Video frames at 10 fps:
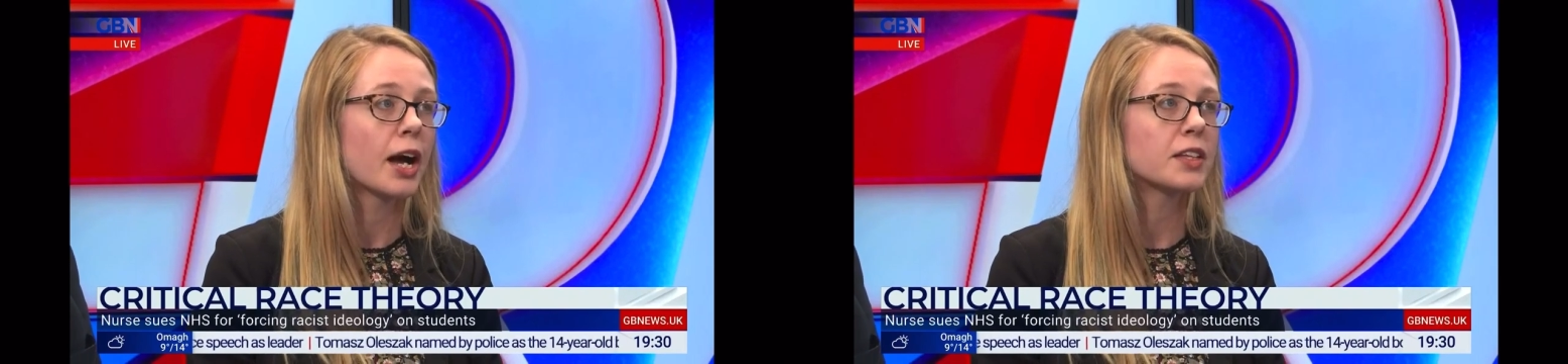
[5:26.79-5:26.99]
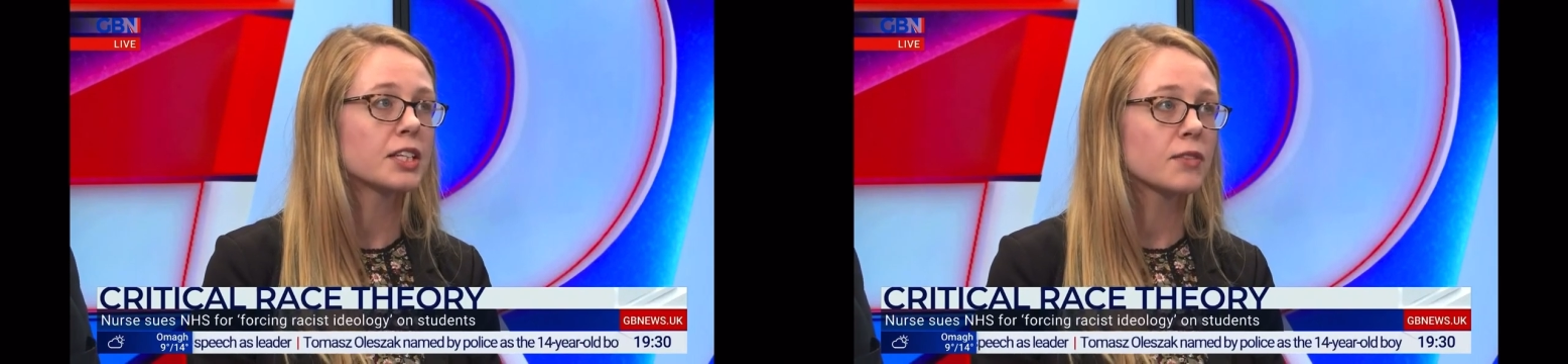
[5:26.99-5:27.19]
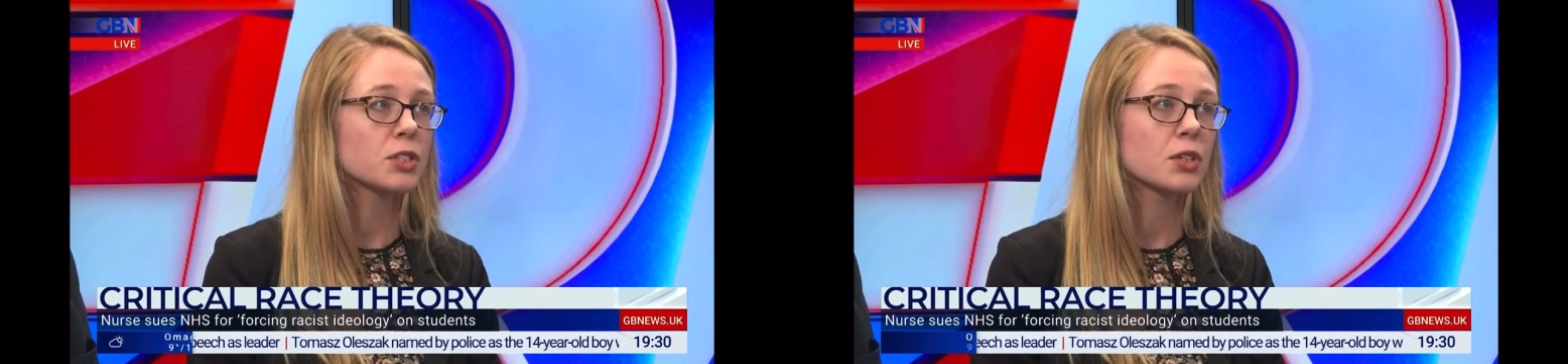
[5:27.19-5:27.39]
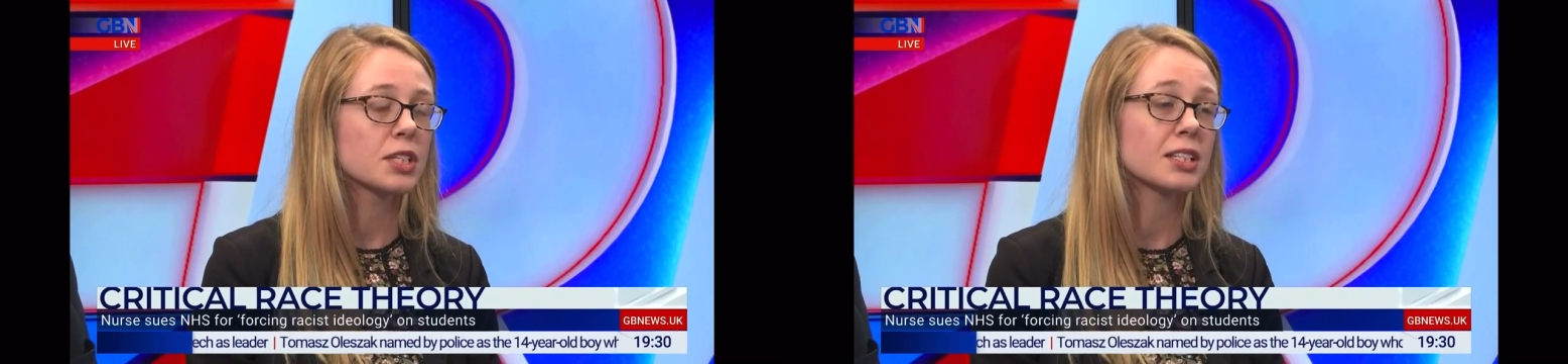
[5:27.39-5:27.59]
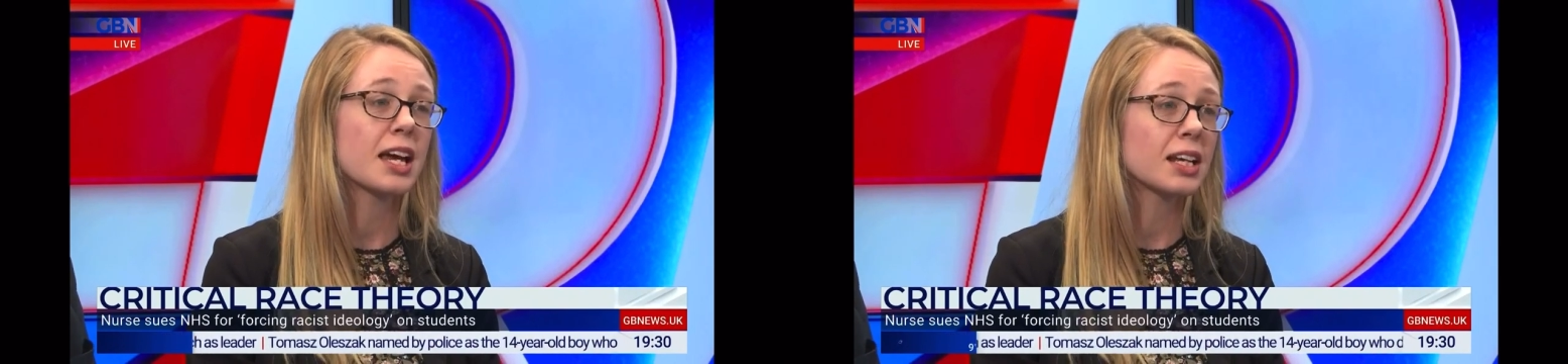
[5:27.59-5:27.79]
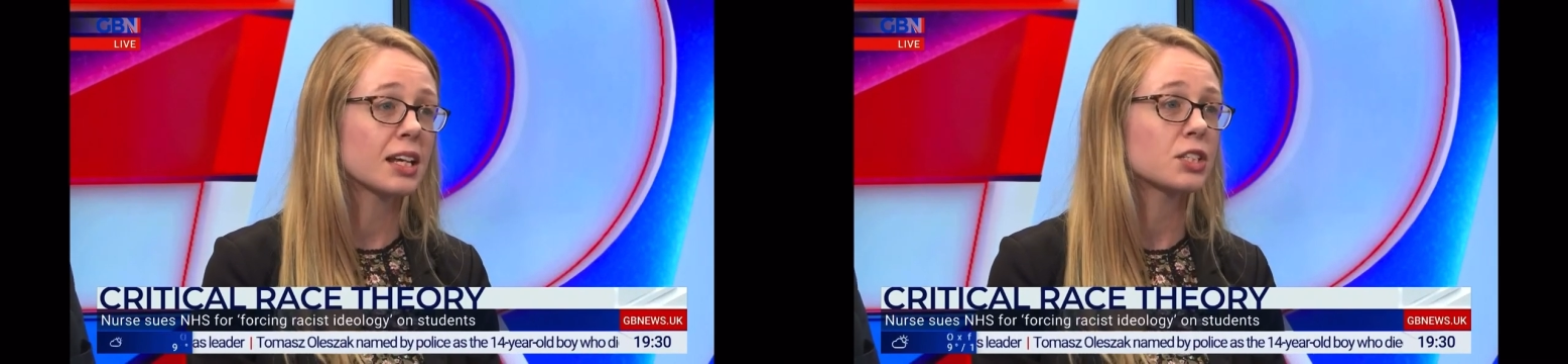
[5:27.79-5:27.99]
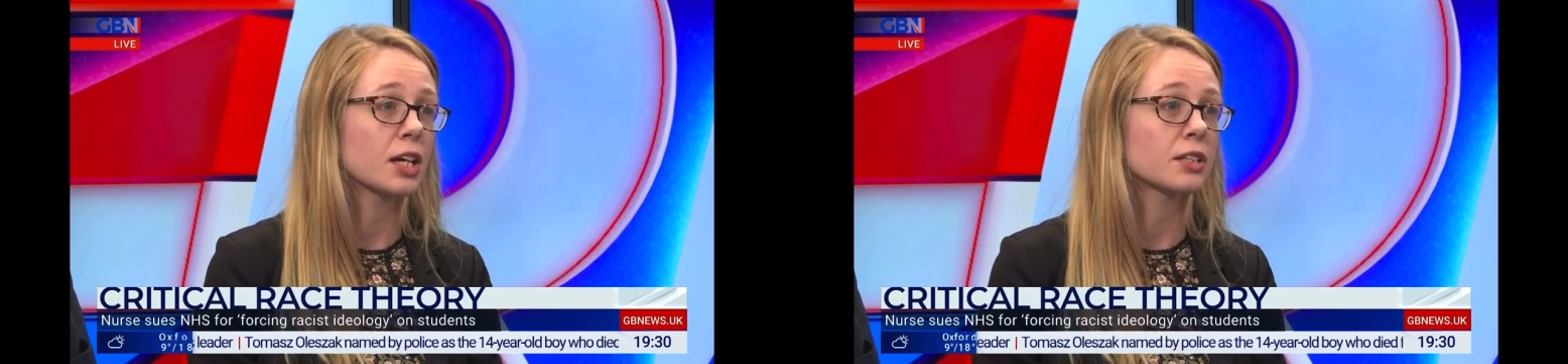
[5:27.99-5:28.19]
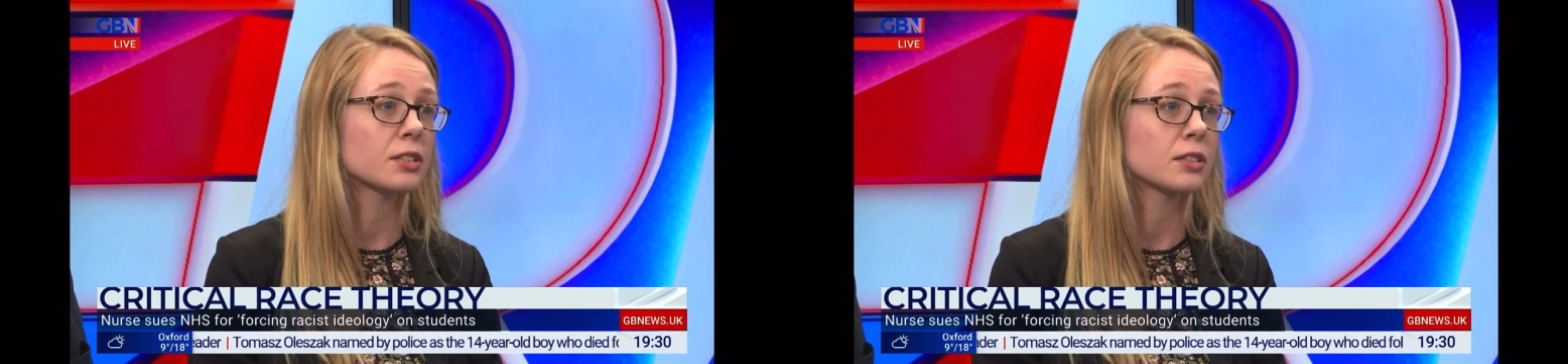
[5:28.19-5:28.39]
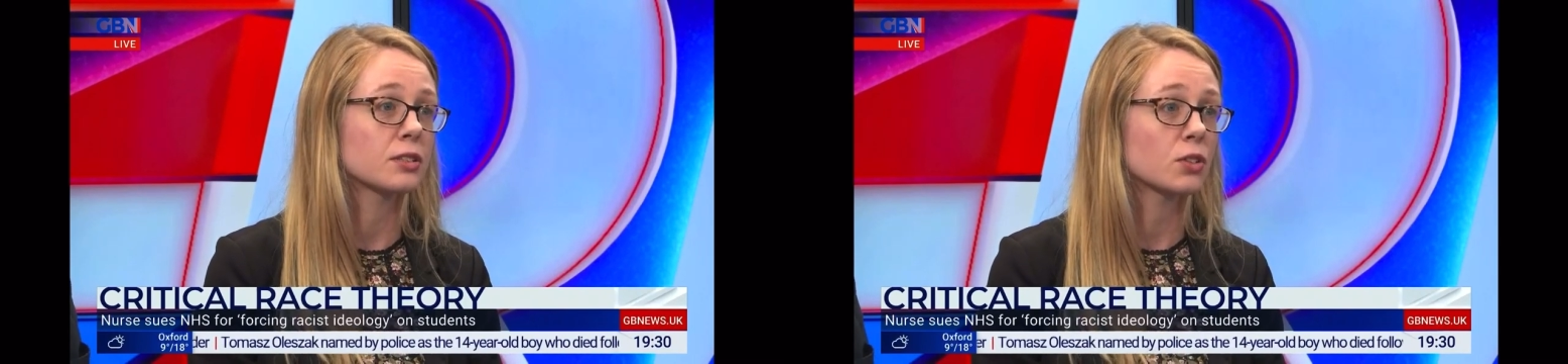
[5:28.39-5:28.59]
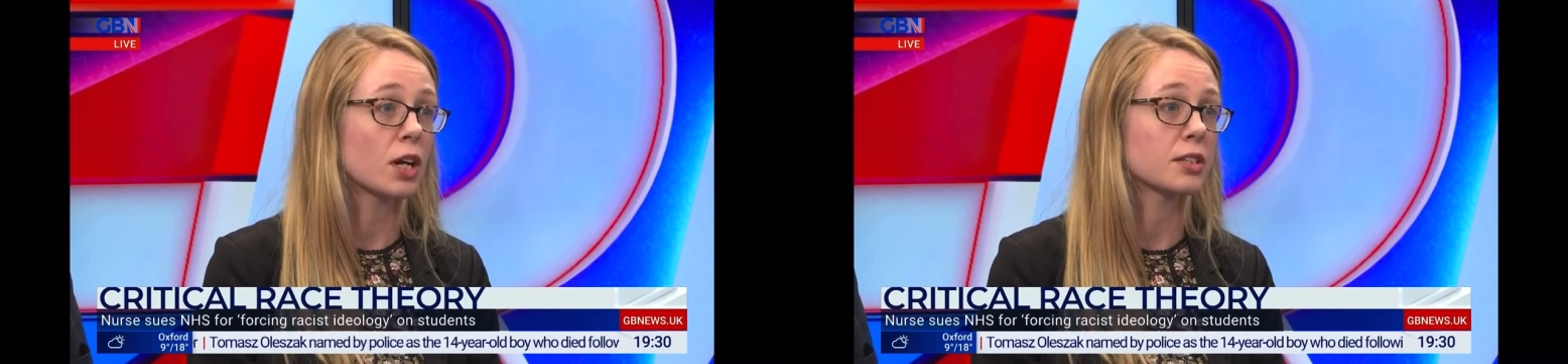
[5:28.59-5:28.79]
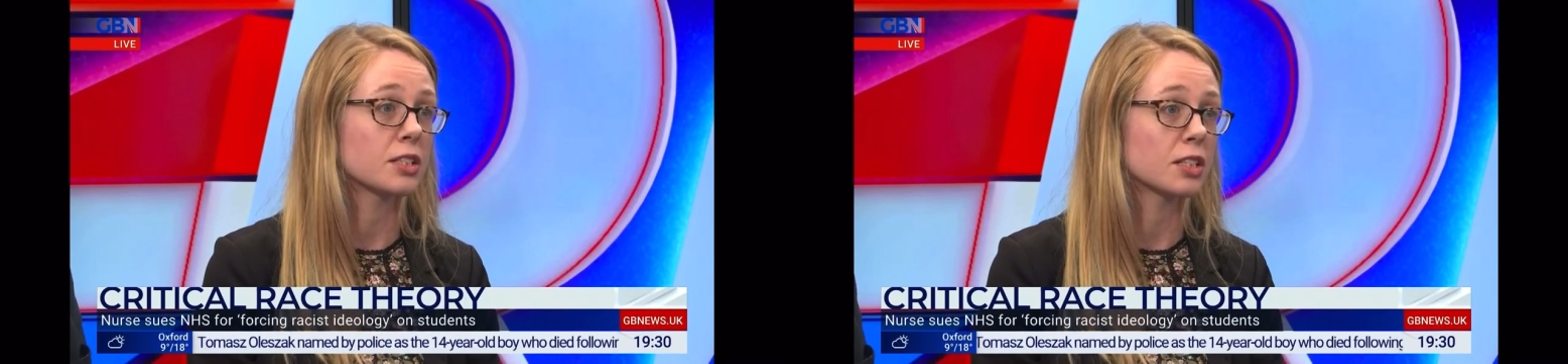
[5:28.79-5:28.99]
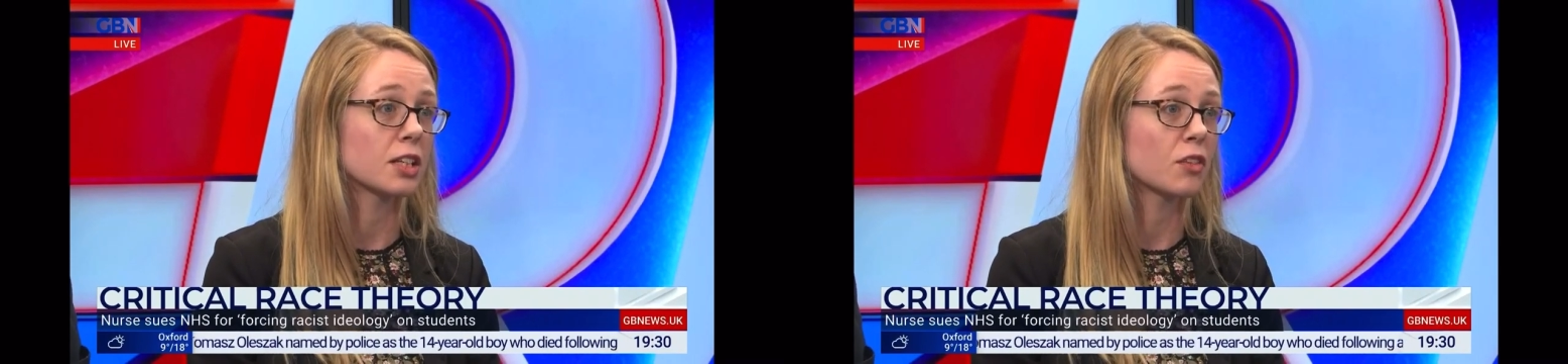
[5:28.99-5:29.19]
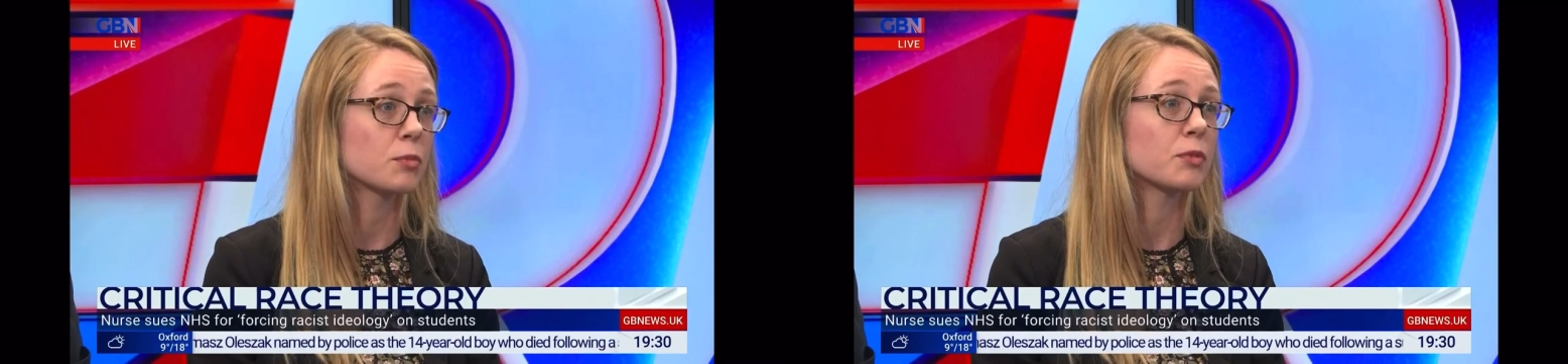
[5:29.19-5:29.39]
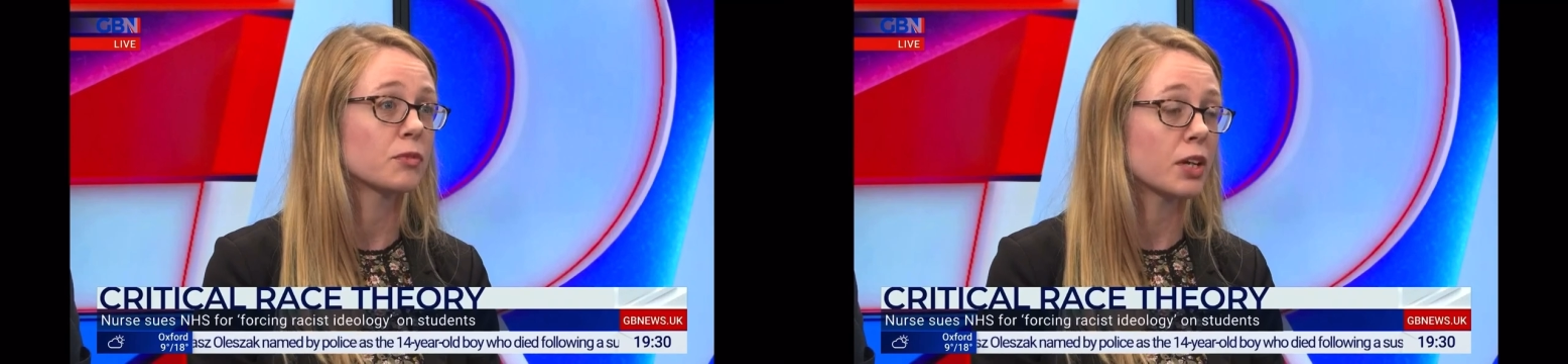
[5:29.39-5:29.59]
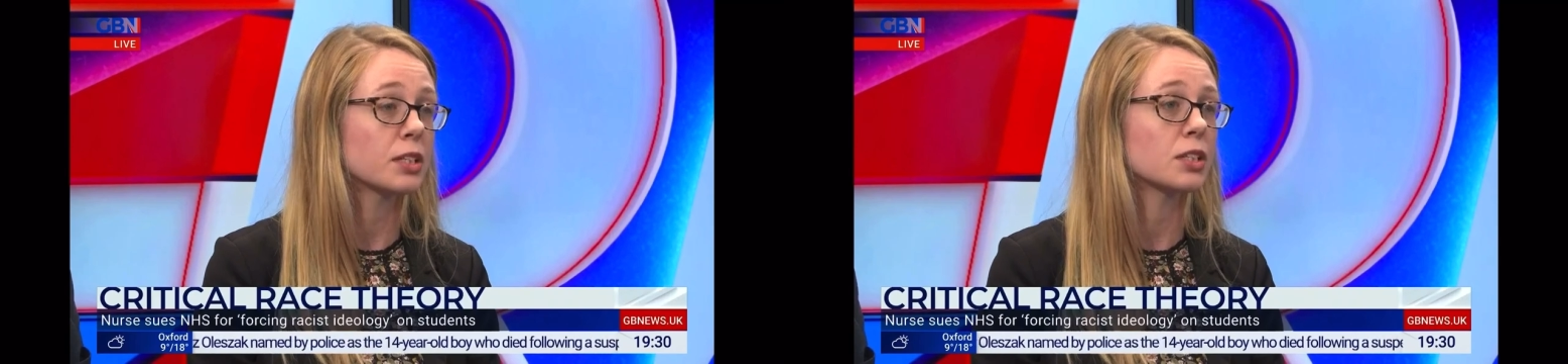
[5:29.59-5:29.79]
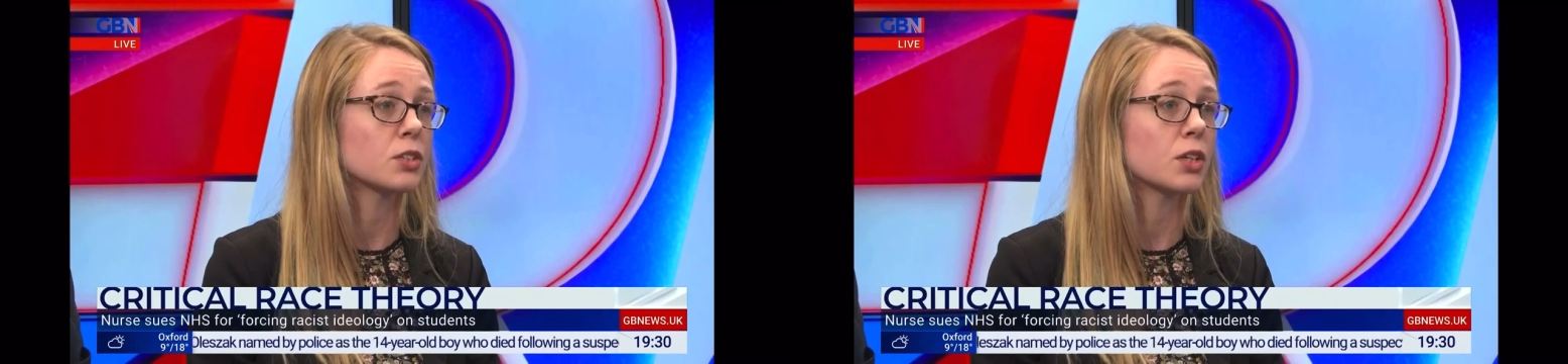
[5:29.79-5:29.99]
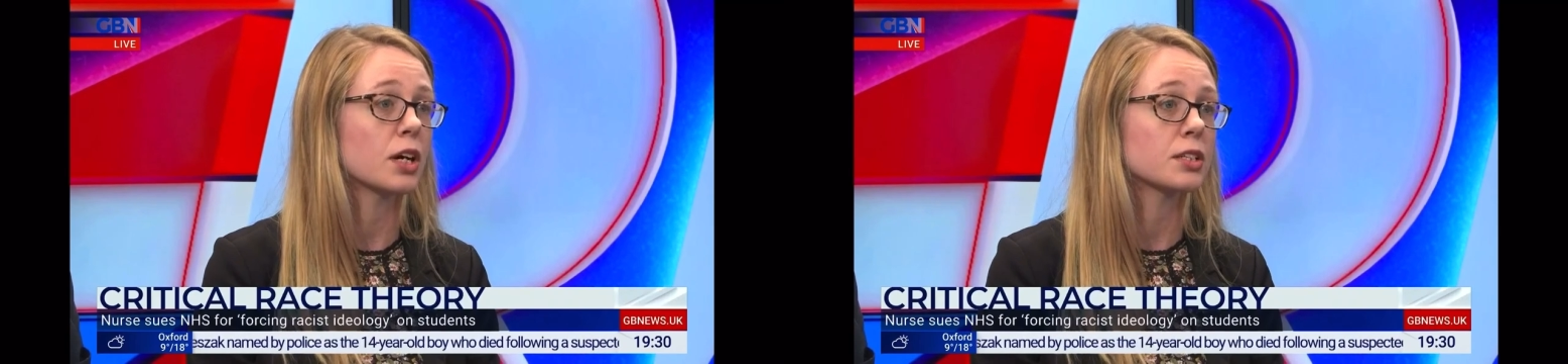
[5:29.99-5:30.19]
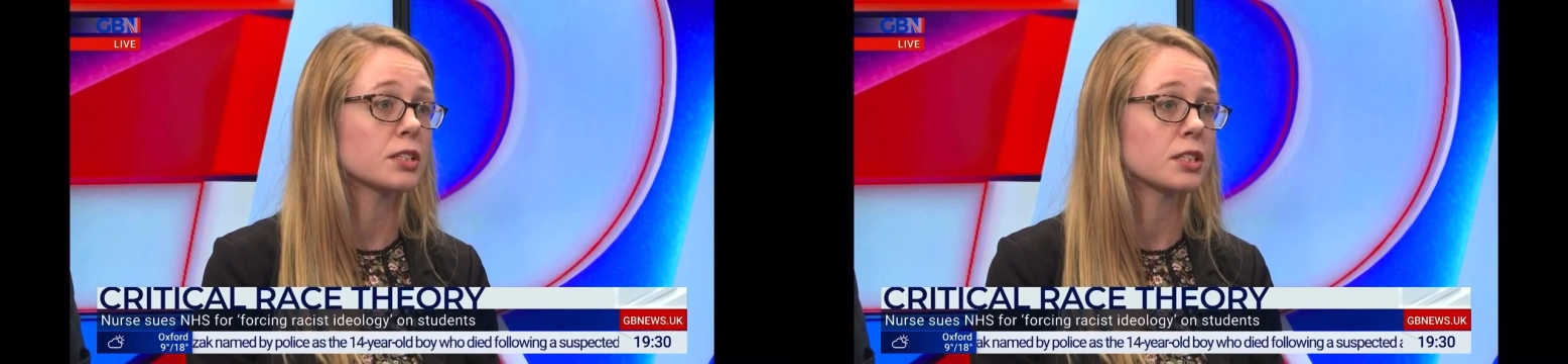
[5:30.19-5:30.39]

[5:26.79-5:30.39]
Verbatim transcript: And the Tavistock is an NHS trust. It's a government-funded trust.